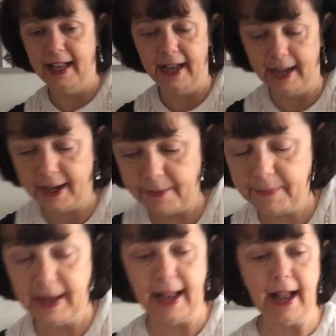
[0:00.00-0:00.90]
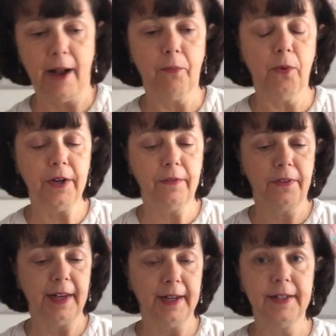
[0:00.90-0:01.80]
And one of the
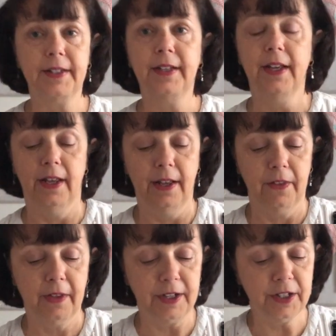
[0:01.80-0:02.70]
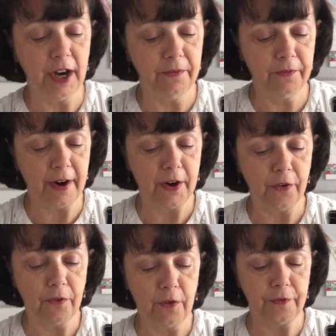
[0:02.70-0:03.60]
things that I don't very
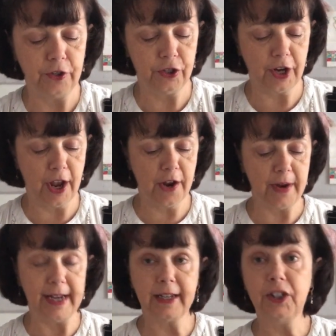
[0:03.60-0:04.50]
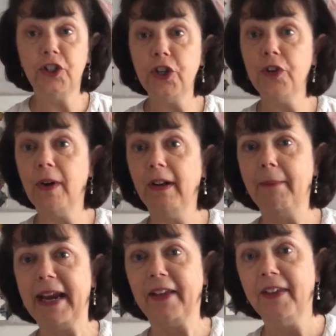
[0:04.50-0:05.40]
often show is I do
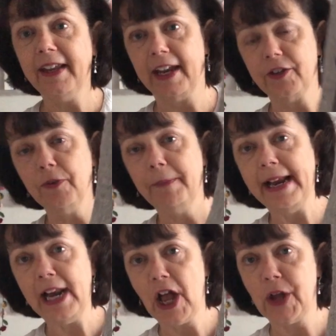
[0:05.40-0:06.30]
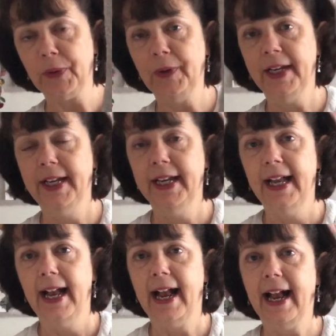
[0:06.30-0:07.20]
make the occasional pillow.
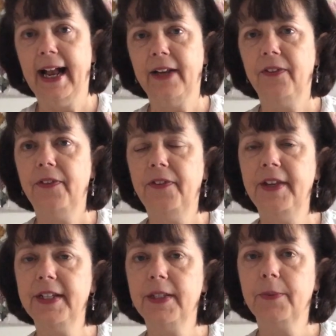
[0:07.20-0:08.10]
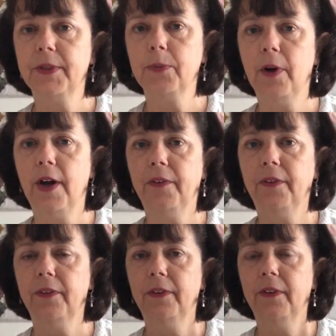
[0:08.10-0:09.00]
And this was
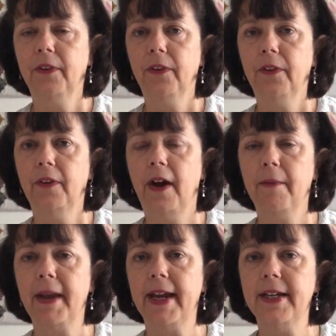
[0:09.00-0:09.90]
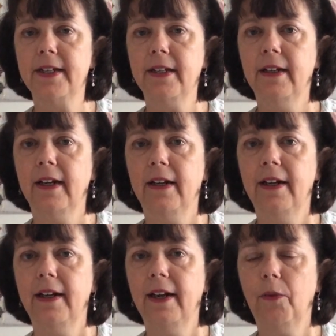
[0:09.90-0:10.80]
one that I made
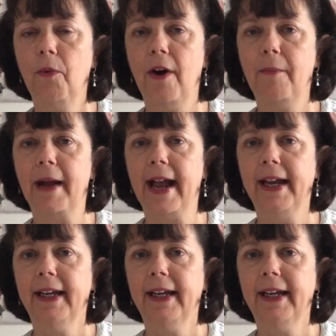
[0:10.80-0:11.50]
a little while back.